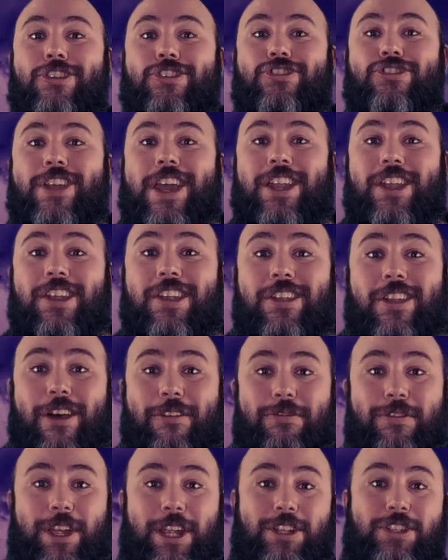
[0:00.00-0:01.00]
said
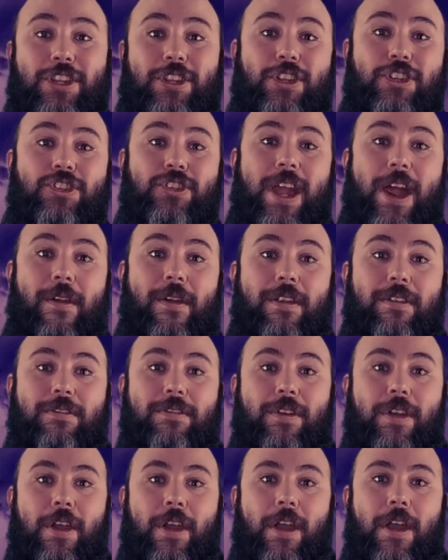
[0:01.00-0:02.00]
nothing to the sheriff,
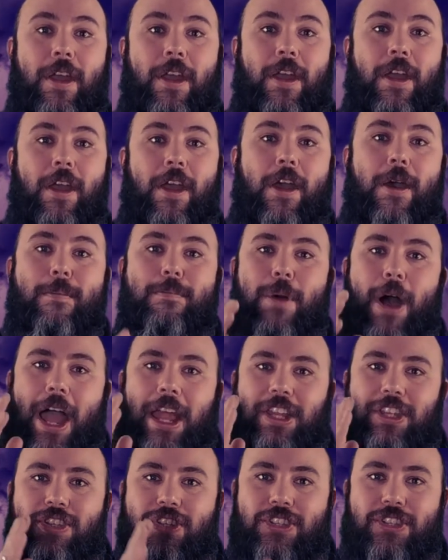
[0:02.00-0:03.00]
but
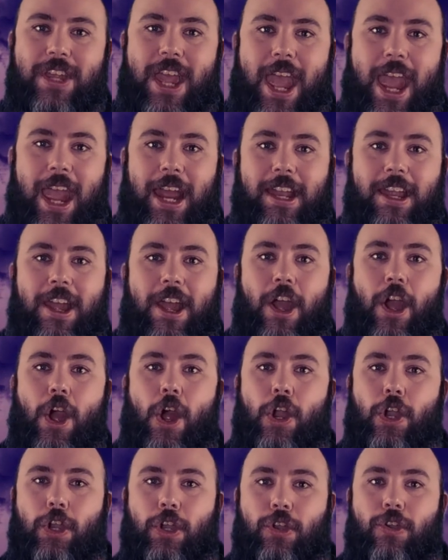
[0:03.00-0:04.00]
instead
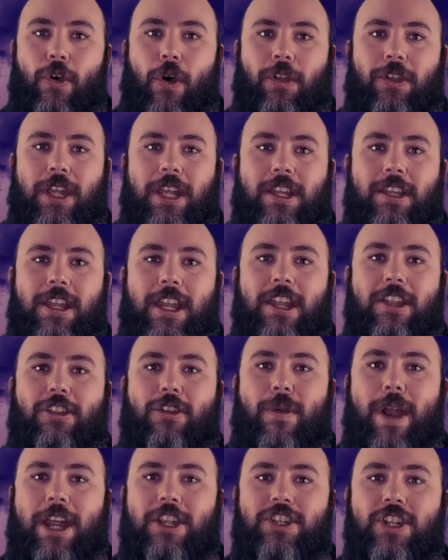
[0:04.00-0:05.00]
nodded in the
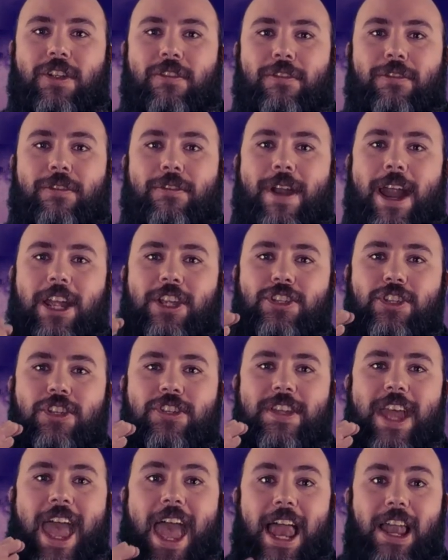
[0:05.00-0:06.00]
direction of
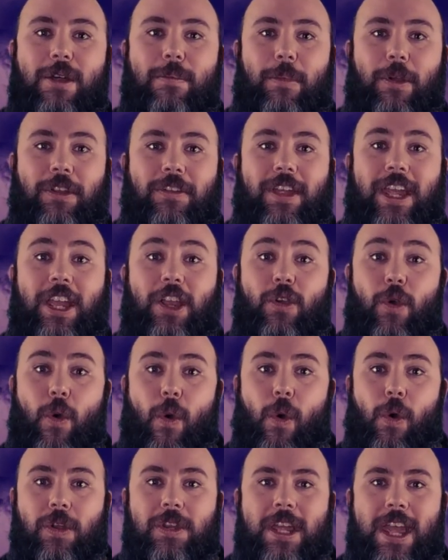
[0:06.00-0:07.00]
fractious element in
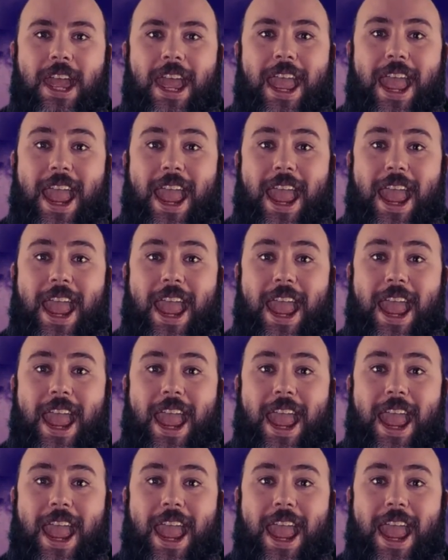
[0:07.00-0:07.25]
court,